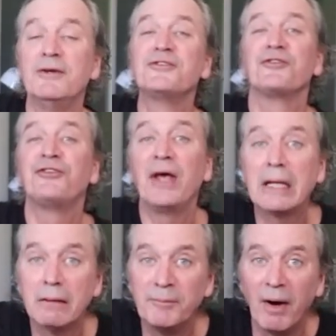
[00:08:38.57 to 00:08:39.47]
Here's your
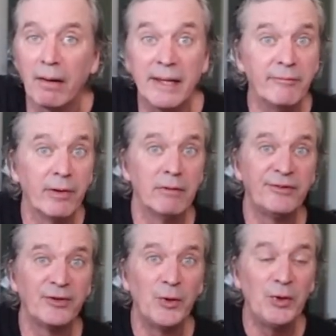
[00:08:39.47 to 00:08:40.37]
second bar, okay, very
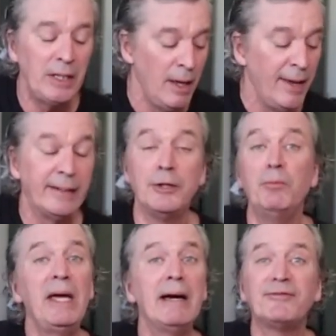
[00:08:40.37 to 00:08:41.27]
slowly. Now you
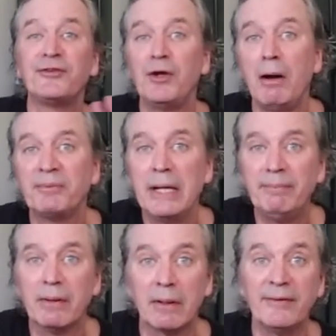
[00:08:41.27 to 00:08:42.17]
may have to stop
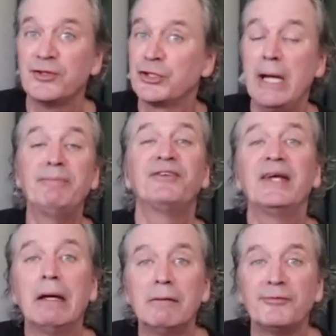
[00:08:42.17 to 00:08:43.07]
tape there. Get the shapes
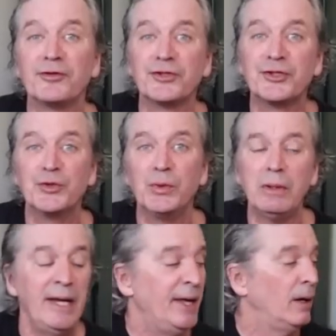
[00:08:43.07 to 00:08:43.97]
together for
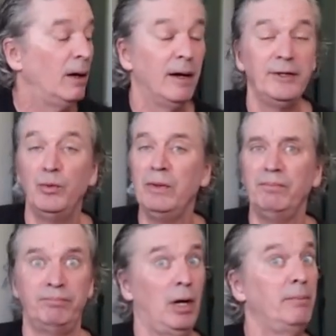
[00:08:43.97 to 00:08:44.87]
sure. You
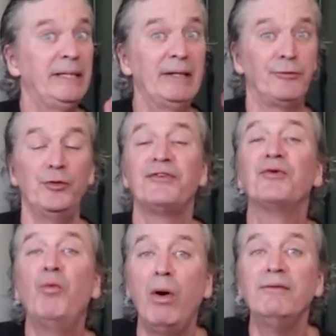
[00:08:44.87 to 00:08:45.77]
wouldn't probably get through this
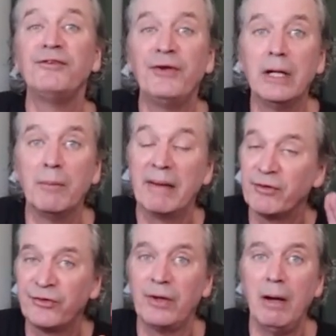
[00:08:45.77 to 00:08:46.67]
in one sitting. You may have
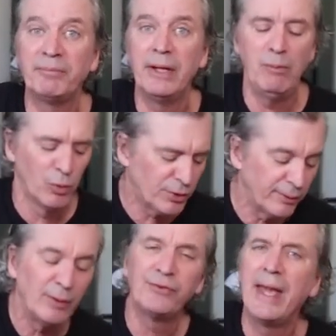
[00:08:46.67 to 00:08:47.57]
to stop tape, work
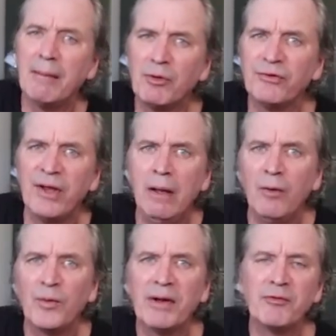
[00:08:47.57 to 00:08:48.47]
on those hammers,
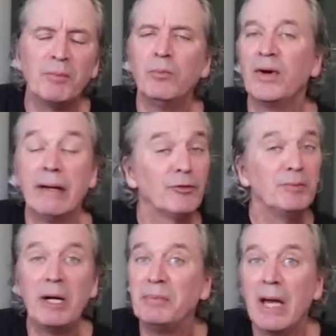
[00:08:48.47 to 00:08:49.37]
whatever
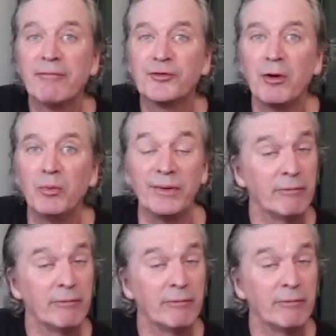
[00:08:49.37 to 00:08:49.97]
you might be having trouble with.